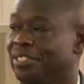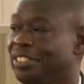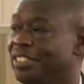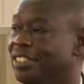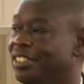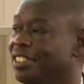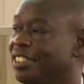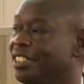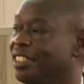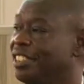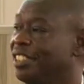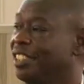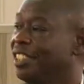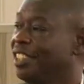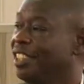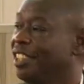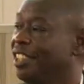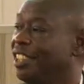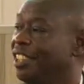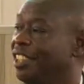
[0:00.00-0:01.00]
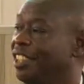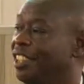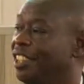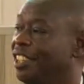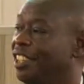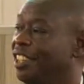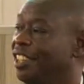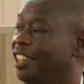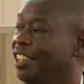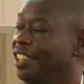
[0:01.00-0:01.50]

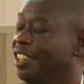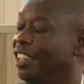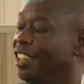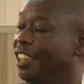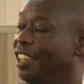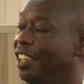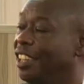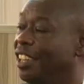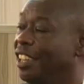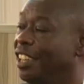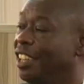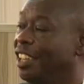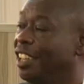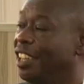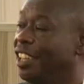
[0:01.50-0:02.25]
(silence)